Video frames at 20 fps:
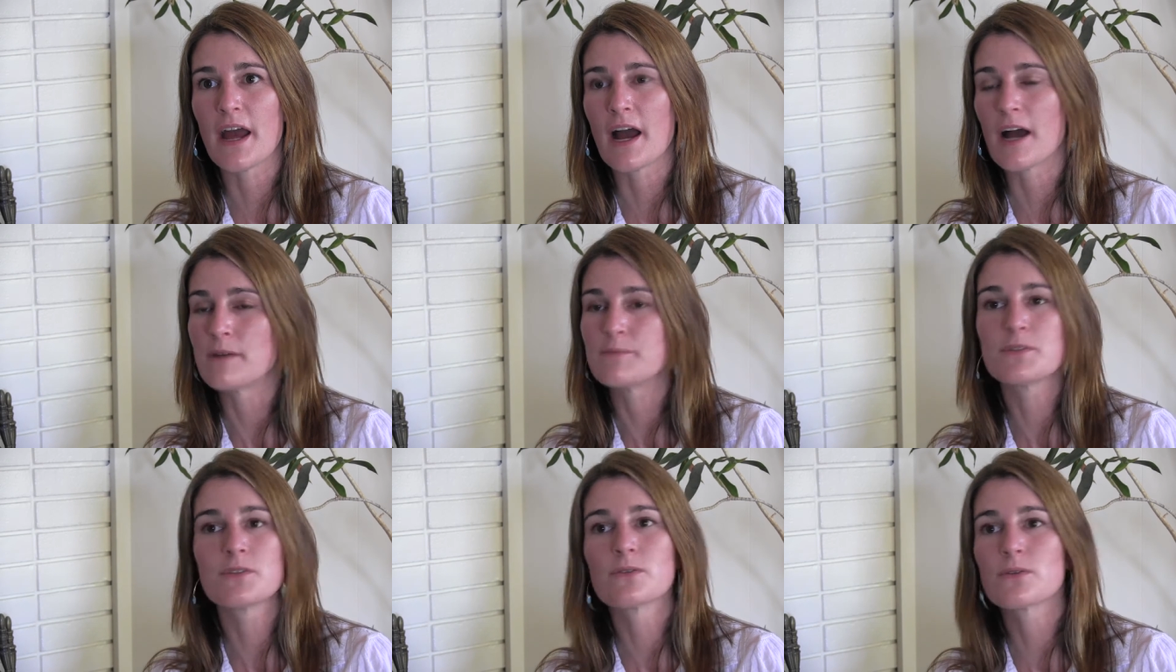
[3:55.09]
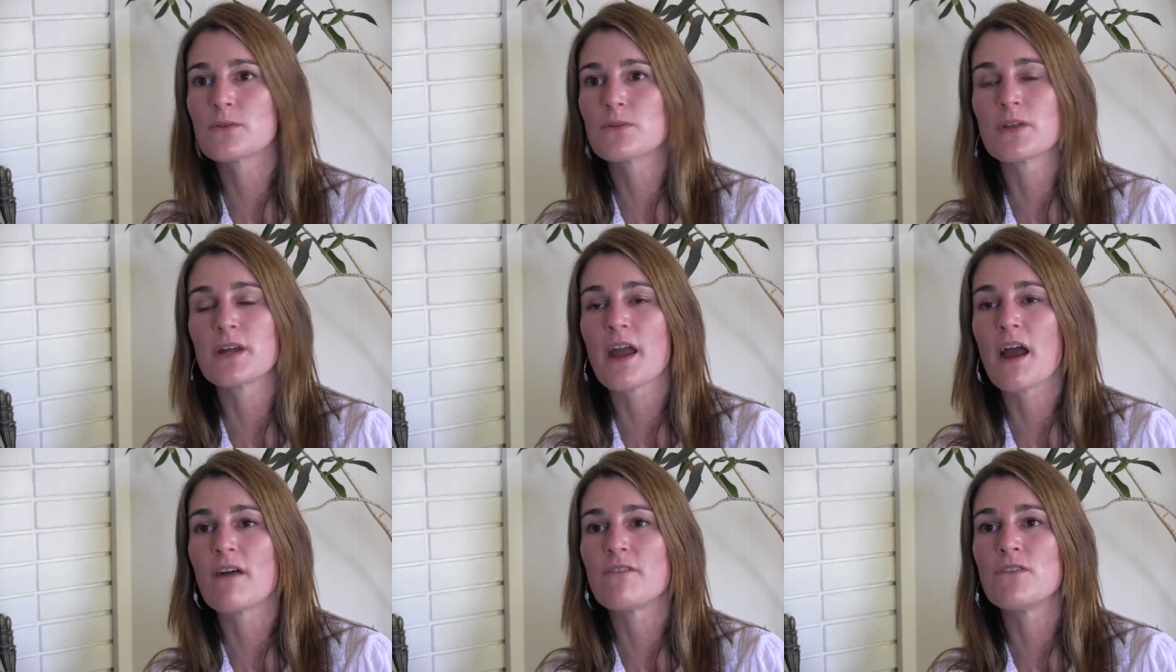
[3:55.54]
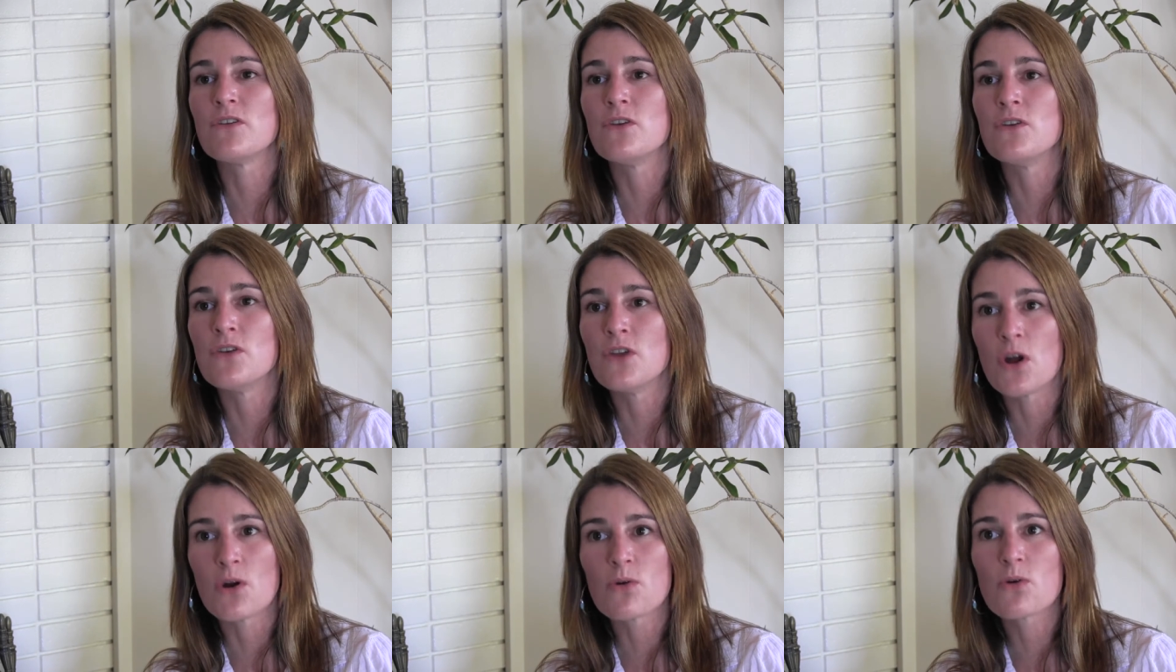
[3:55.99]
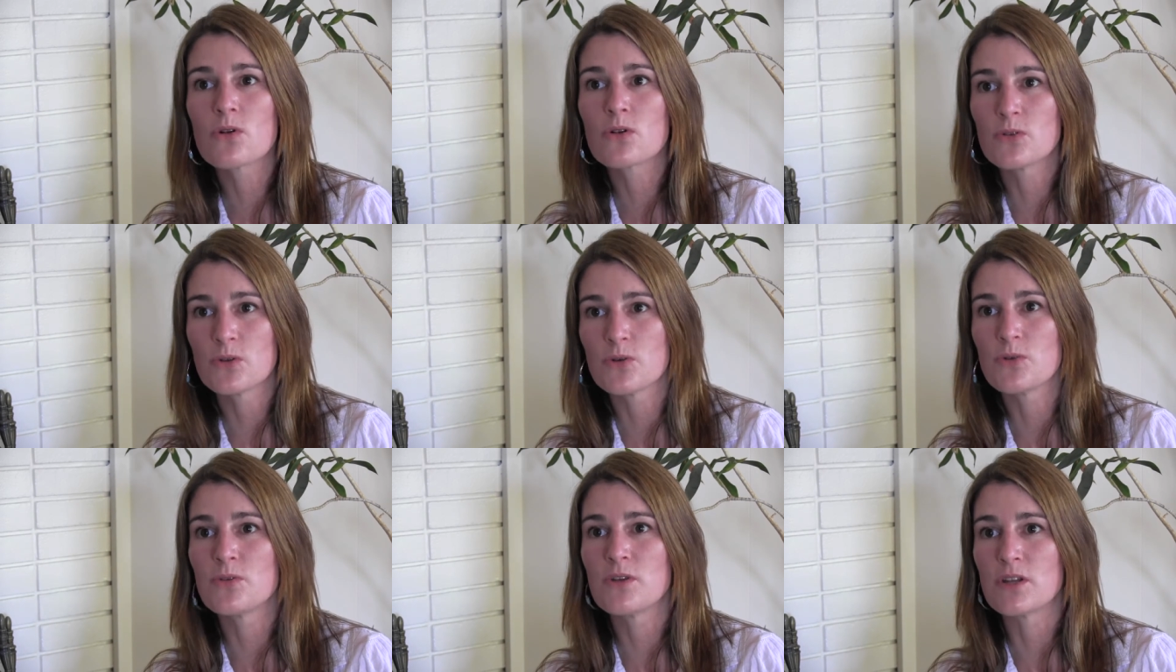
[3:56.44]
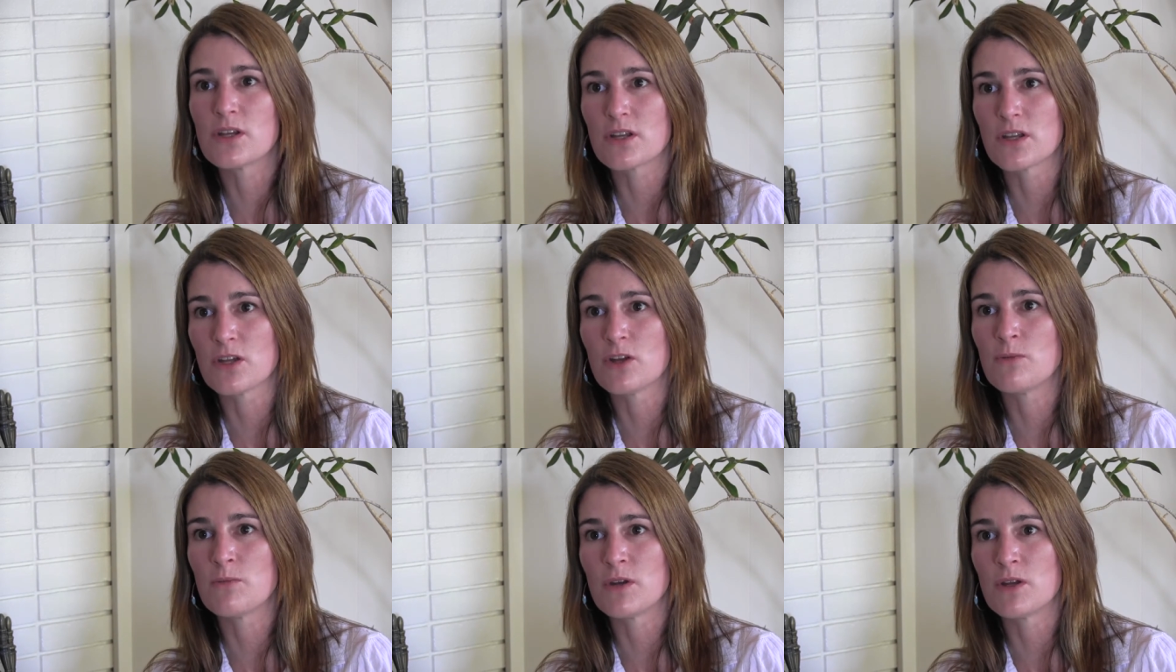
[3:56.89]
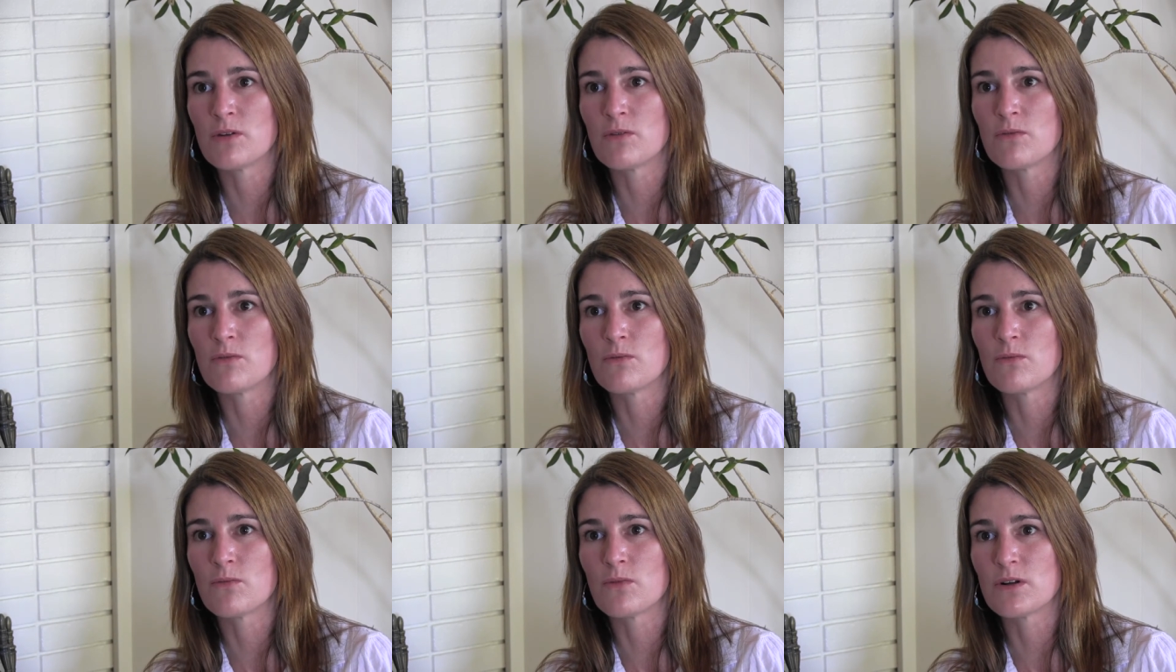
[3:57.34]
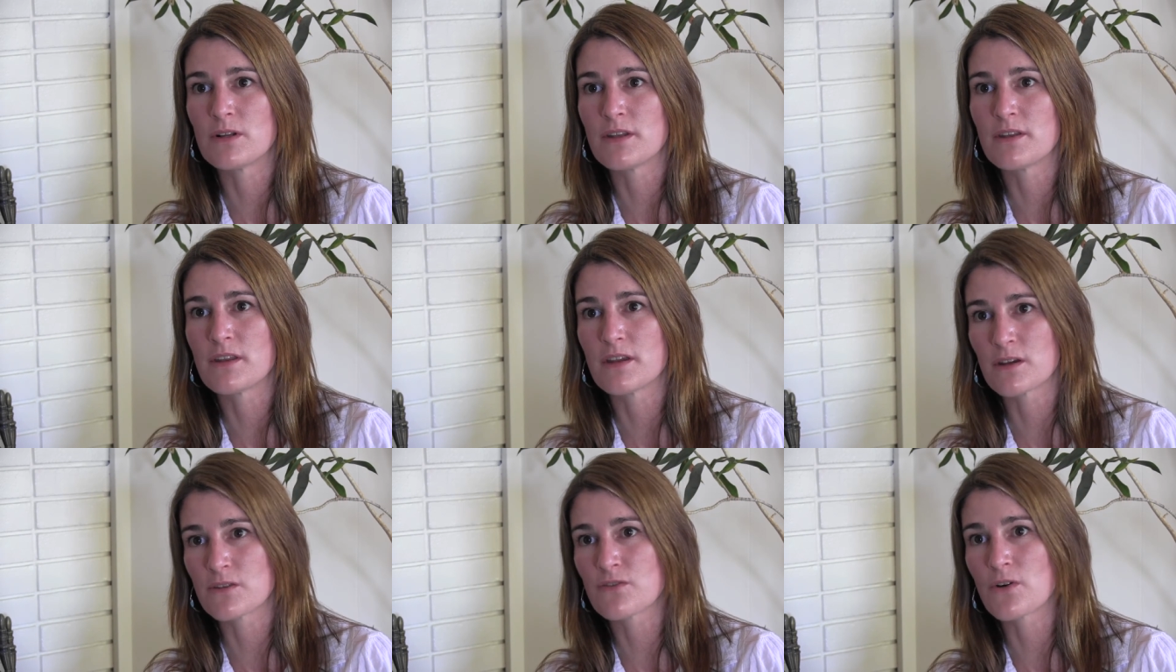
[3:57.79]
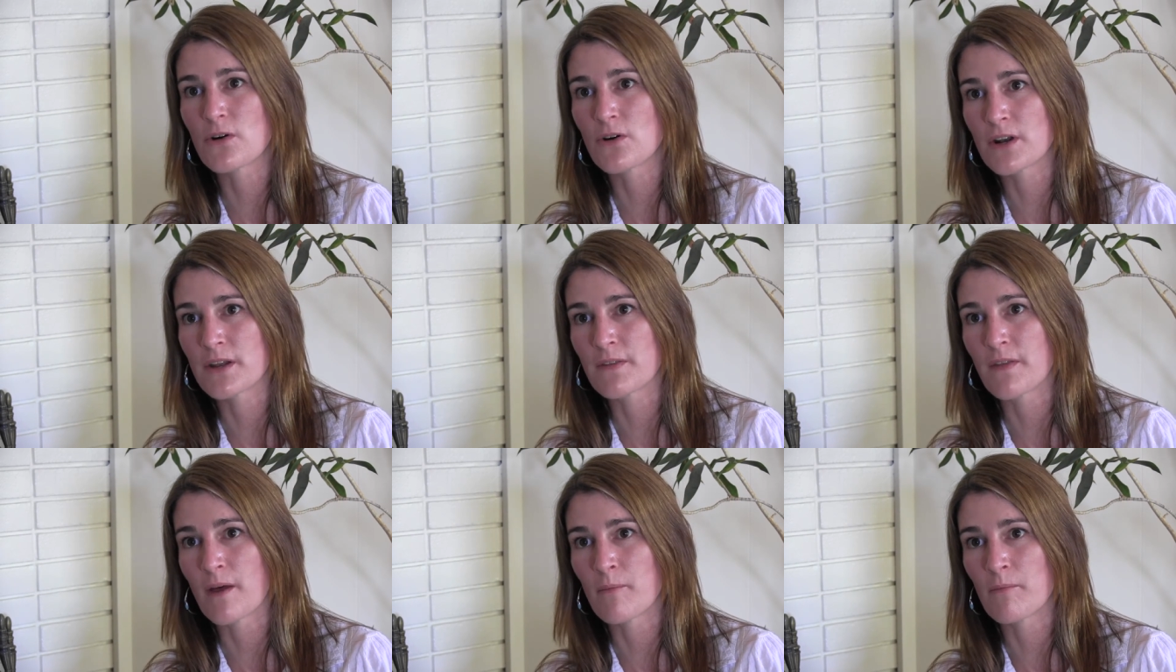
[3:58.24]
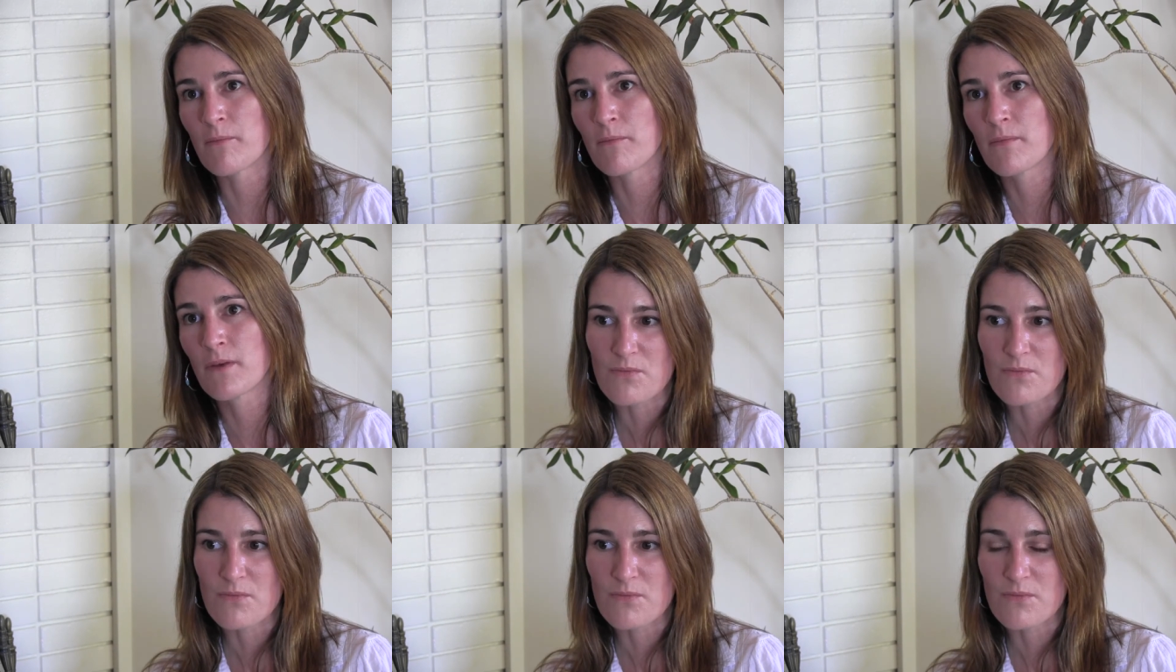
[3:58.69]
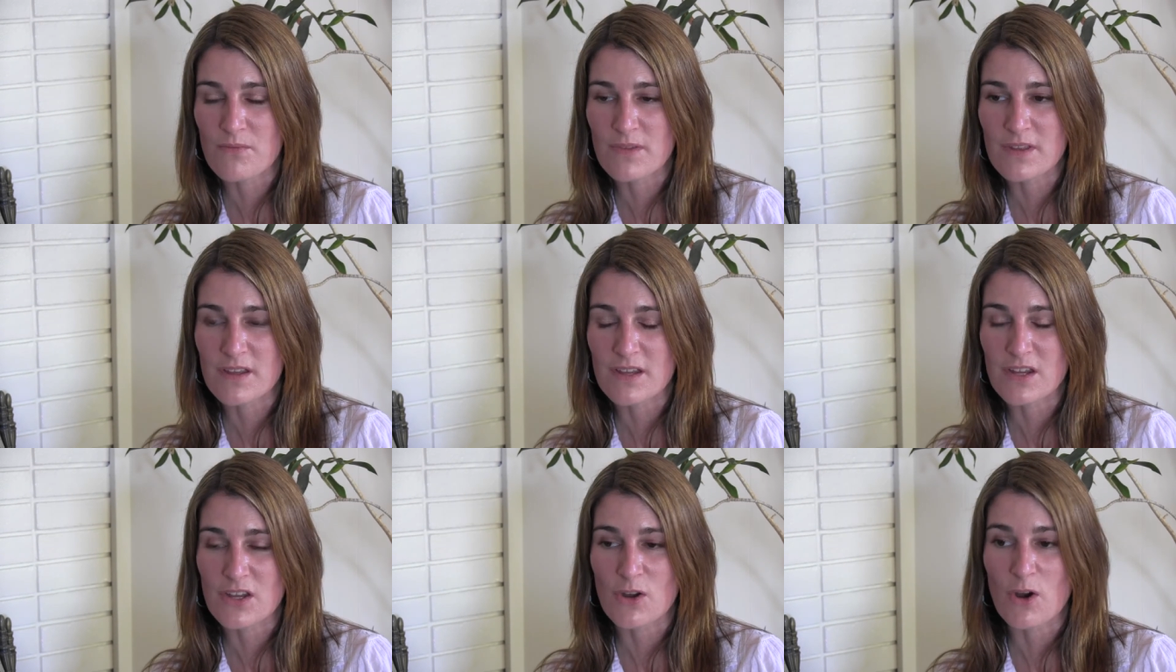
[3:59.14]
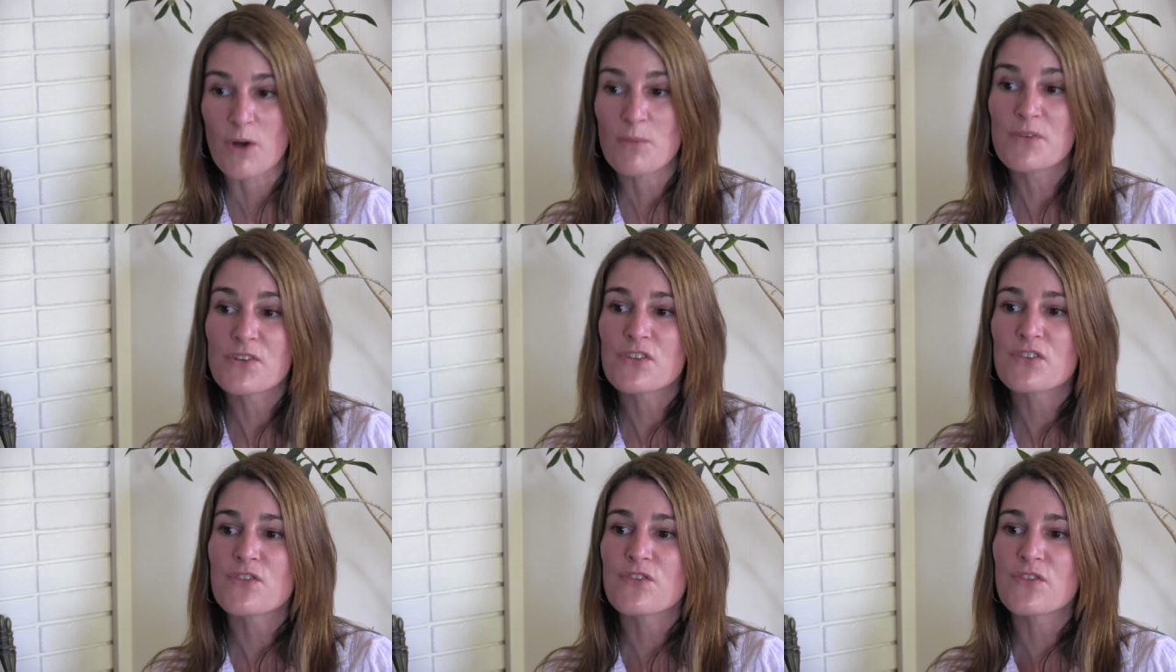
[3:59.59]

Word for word: absolutely have no clue that a human would think of hurting them you almost